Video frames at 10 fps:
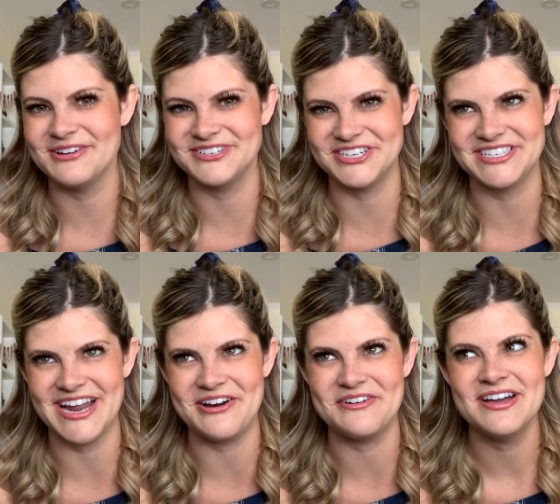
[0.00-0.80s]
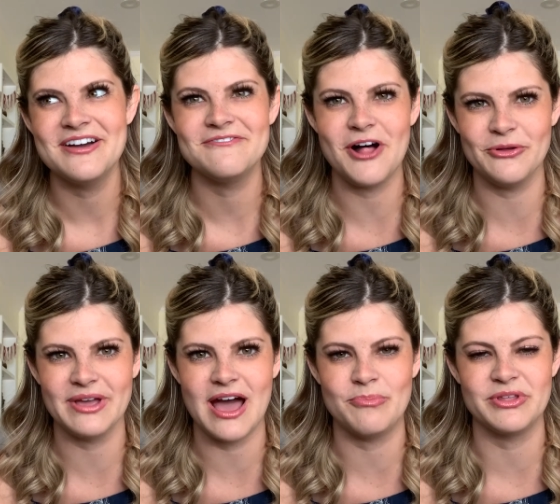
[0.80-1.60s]
I was just now
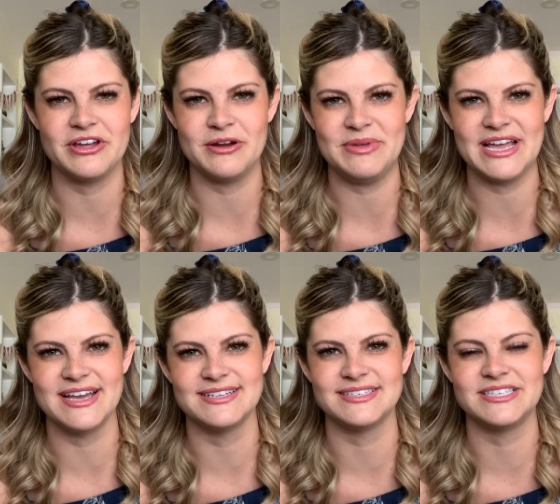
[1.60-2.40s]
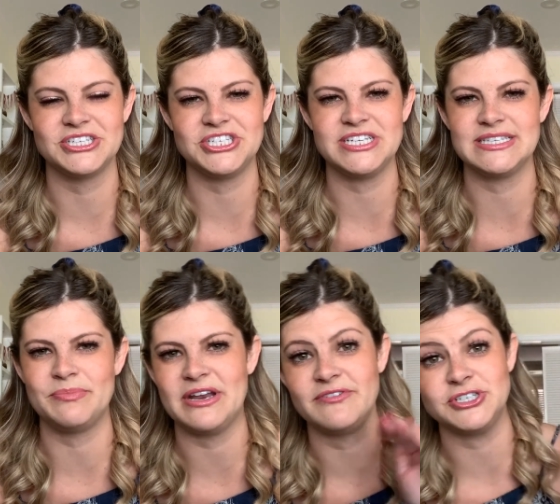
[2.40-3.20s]
following up with her because she's a
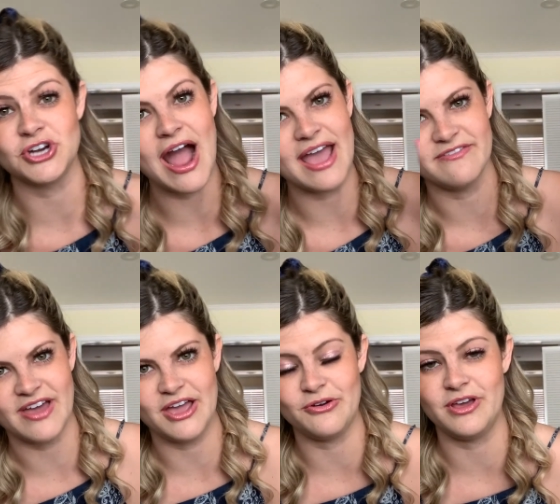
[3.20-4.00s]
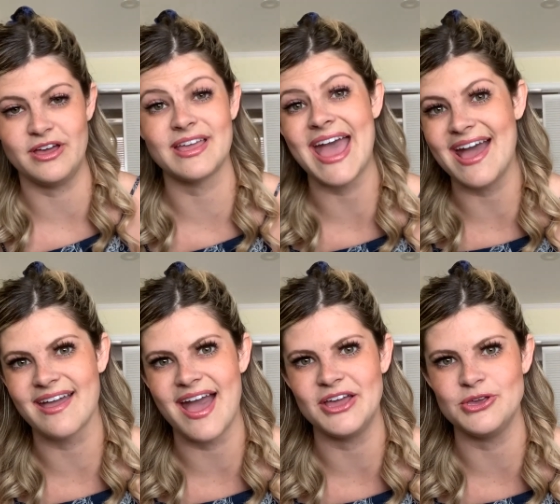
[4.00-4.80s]
bit of a drive. I go to
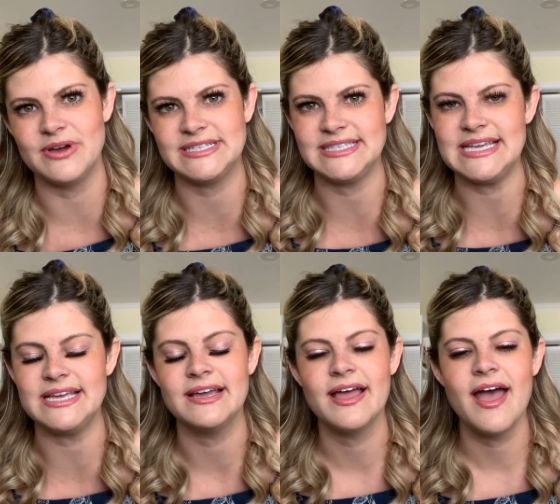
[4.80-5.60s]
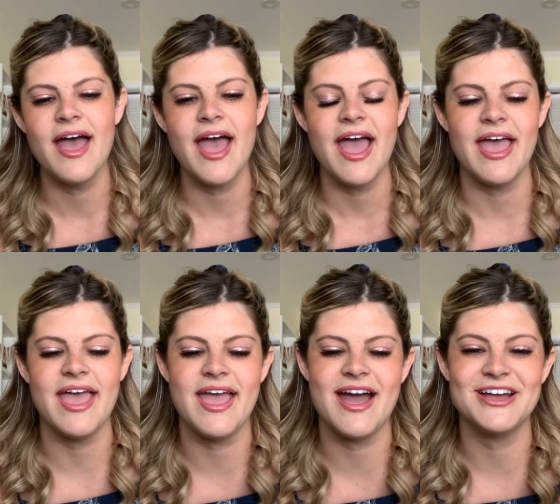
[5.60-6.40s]
Keck at U S C.
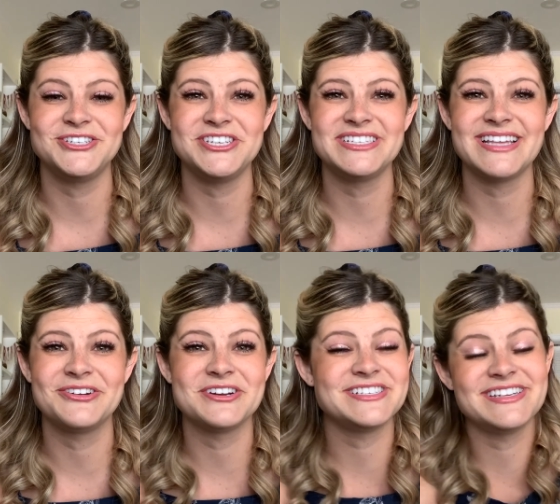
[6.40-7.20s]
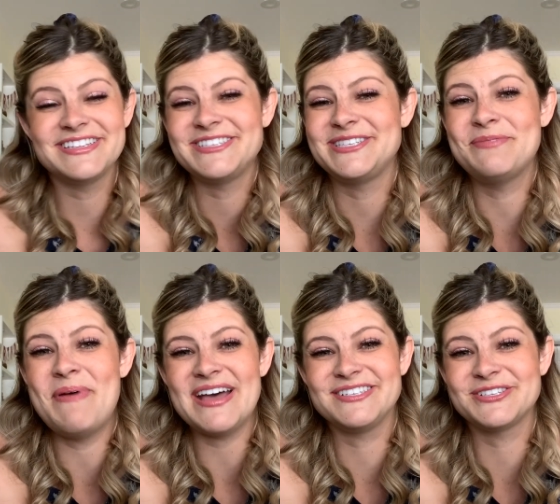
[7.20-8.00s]
And she said, Kristen, this is the
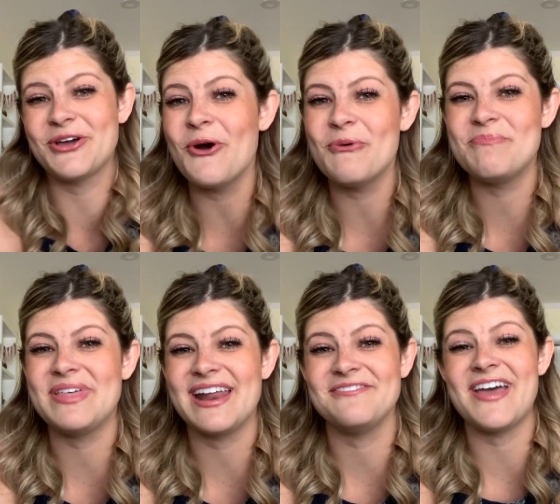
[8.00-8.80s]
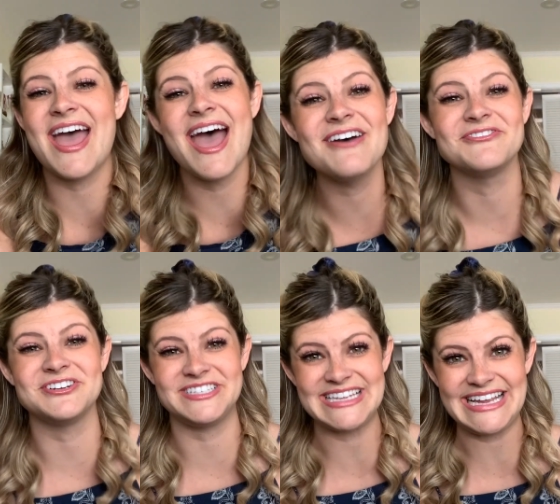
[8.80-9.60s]
best scope that I've
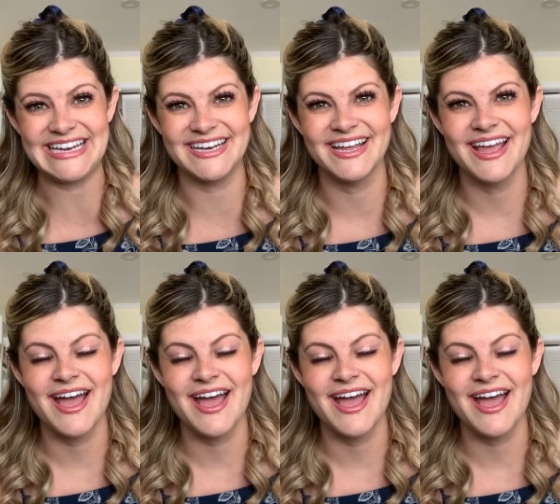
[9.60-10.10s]
ever seen.